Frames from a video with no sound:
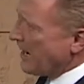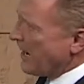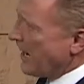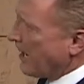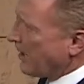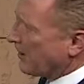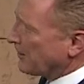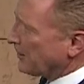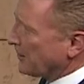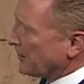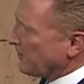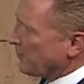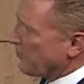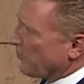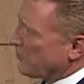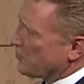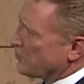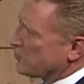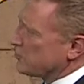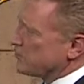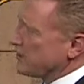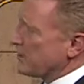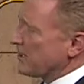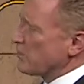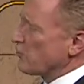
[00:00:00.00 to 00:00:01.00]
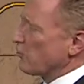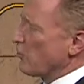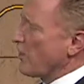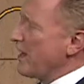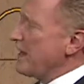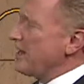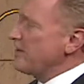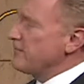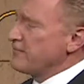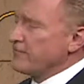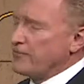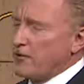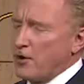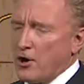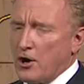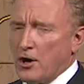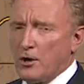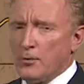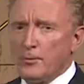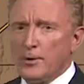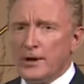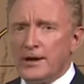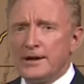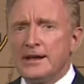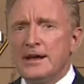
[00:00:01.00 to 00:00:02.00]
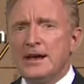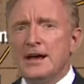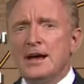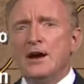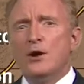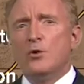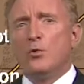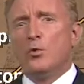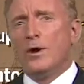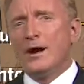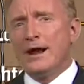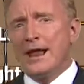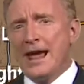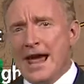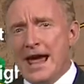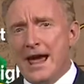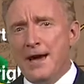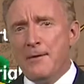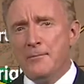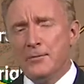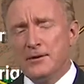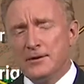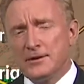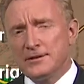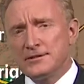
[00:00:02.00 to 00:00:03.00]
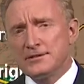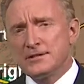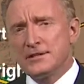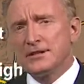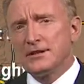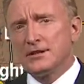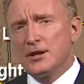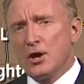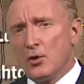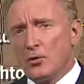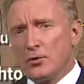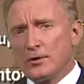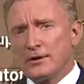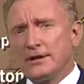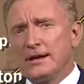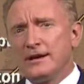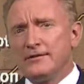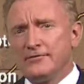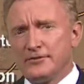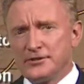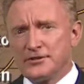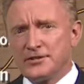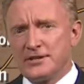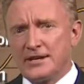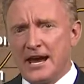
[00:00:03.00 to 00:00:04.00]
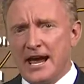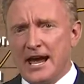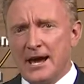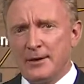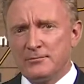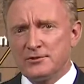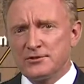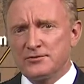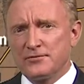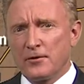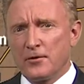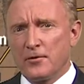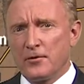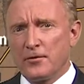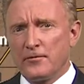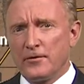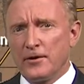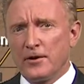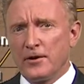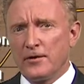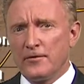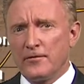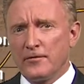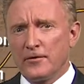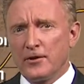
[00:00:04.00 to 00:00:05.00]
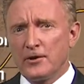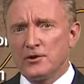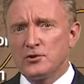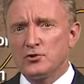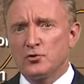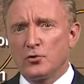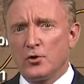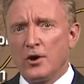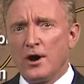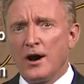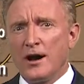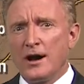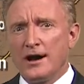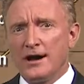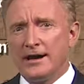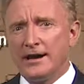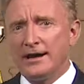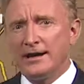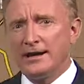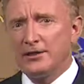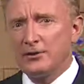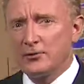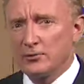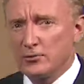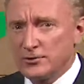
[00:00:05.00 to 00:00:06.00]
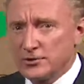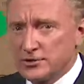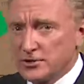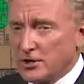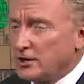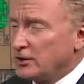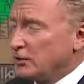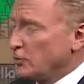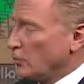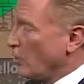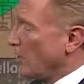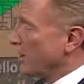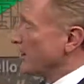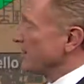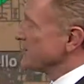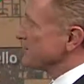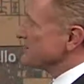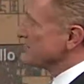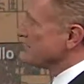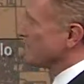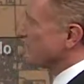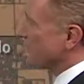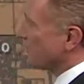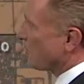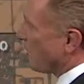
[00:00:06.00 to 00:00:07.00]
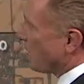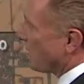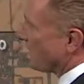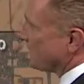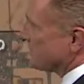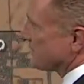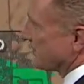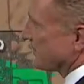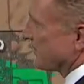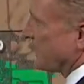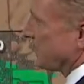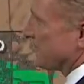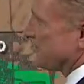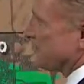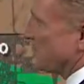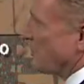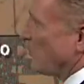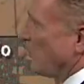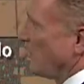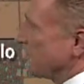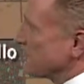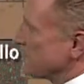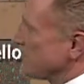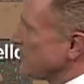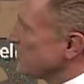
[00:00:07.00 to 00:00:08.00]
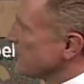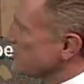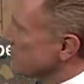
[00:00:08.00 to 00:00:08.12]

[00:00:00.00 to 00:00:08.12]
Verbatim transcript: Hardly produced any rainfall, but what happened is the lower levels of the atmosphere were very, very dry, and the result was that it caused the gusty winds. Here